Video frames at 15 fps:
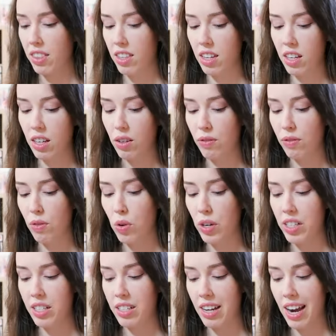the
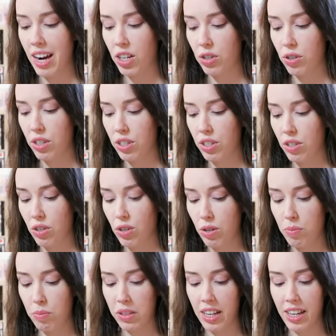voice actress who
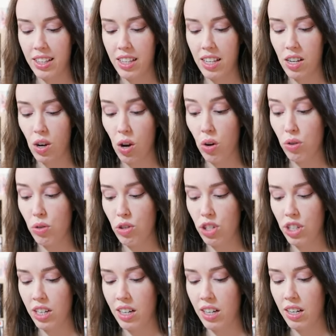played the
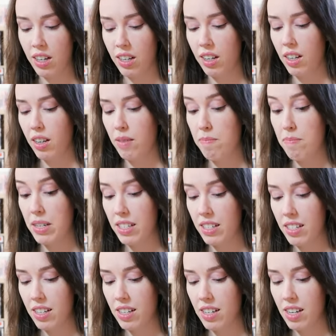OG
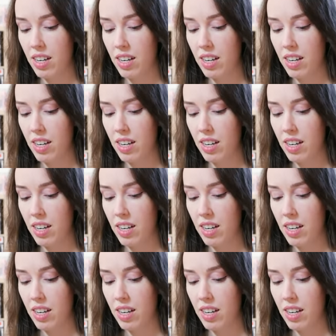Misty